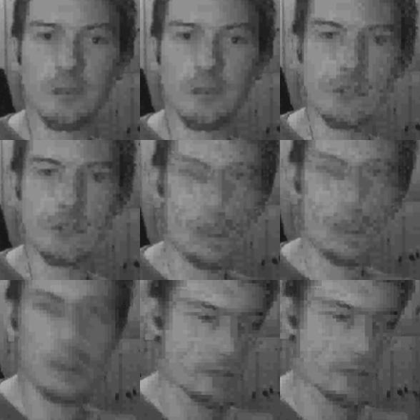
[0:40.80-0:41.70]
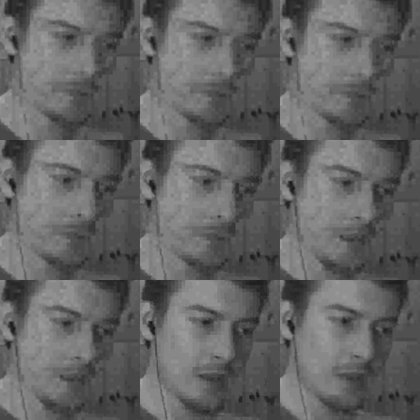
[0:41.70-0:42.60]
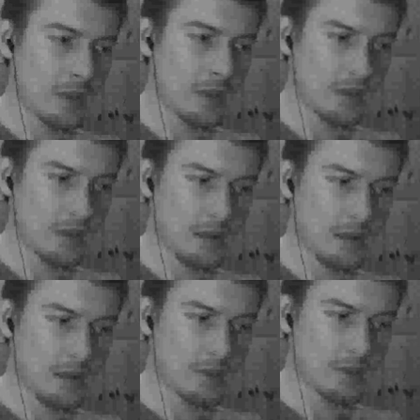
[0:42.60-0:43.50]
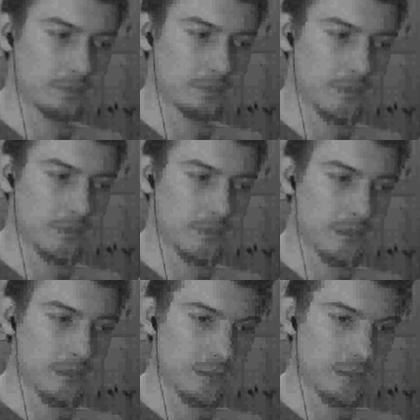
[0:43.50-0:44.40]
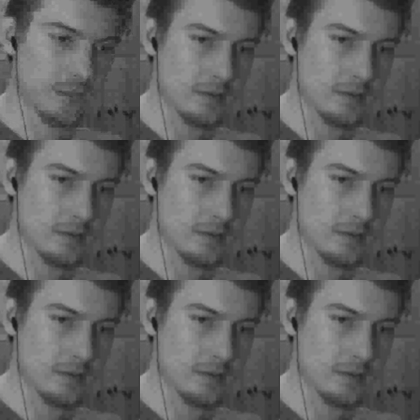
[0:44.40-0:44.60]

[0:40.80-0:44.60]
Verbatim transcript: against them. But uh, this